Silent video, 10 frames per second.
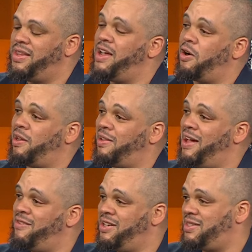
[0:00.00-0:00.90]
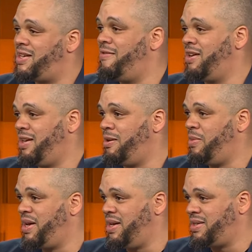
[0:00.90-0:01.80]
They are 11-7 in the
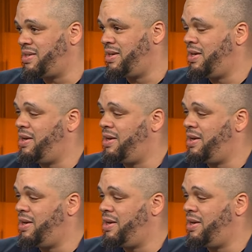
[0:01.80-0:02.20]
Big East.